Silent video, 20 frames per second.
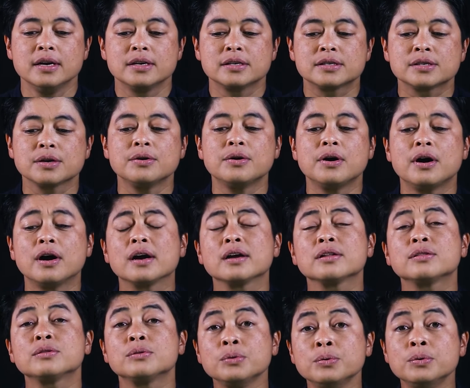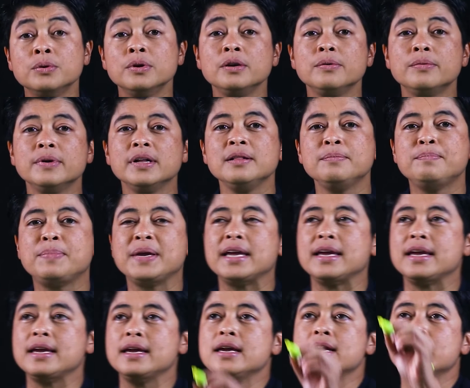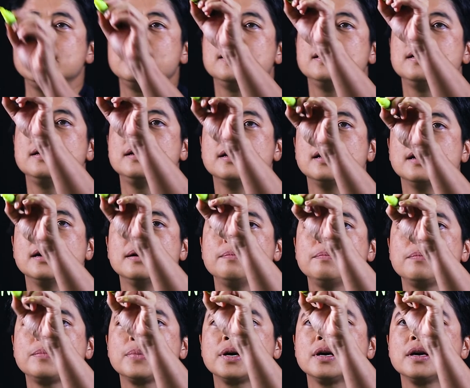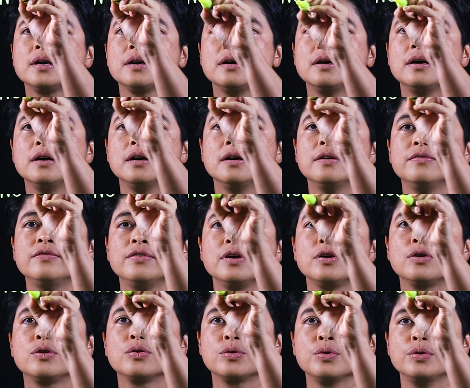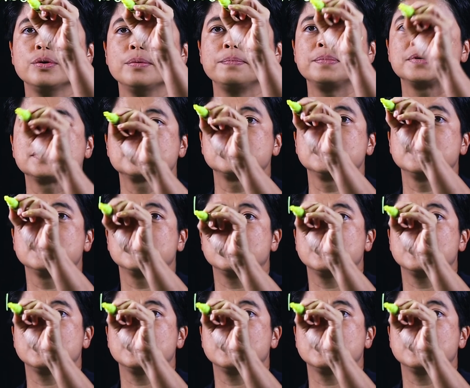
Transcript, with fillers: So our tool will be number of groups,